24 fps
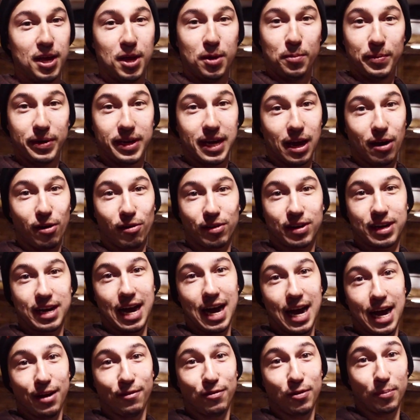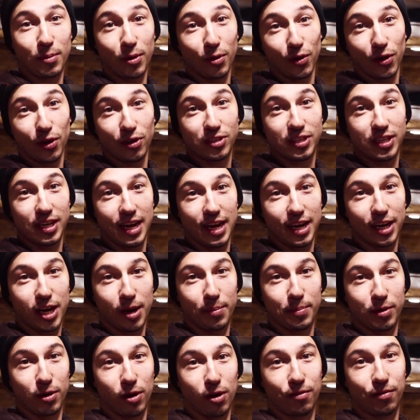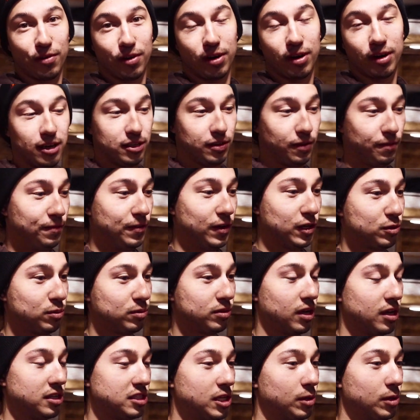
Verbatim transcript: We got our guide from earlier today coming over to fish with us.